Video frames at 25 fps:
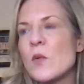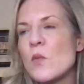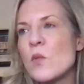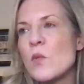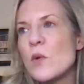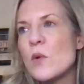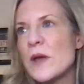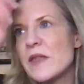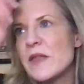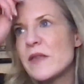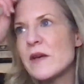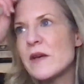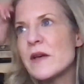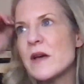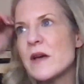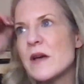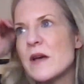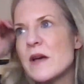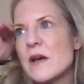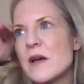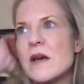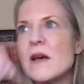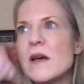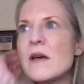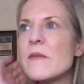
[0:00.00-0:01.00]
With
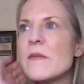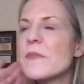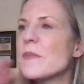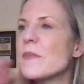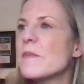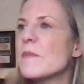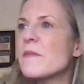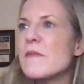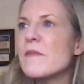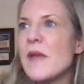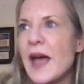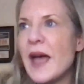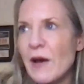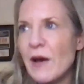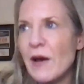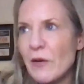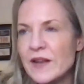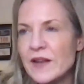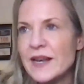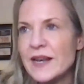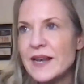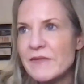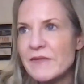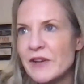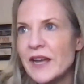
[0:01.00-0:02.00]

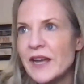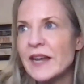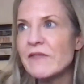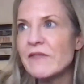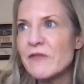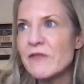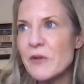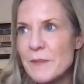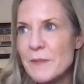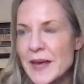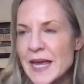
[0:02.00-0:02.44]
healthy living, for